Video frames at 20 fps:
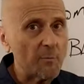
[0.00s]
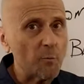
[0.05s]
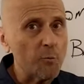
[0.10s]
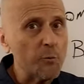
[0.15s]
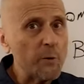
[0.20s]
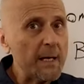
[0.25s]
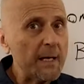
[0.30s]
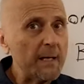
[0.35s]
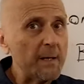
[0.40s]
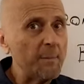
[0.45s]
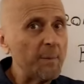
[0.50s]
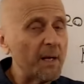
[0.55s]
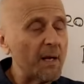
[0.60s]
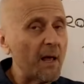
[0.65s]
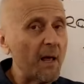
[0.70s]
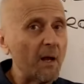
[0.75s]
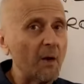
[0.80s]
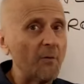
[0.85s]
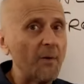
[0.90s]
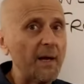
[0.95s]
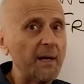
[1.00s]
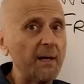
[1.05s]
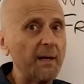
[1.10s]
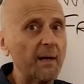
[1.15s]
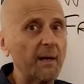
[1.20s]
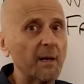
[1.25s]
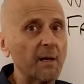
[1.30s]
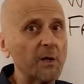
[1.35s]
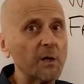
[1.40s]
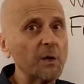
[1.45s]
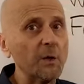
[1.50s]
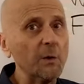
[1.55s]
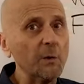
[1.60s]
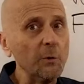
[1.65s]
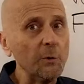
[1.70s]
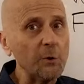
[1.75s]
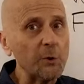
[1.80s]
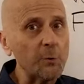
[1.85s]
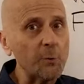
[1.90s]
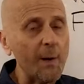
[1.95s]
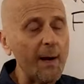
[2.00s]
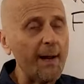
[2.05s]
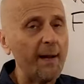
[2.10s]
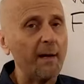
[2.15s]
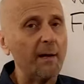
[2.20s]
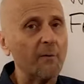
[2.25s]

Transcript: really been elevating in a huge way.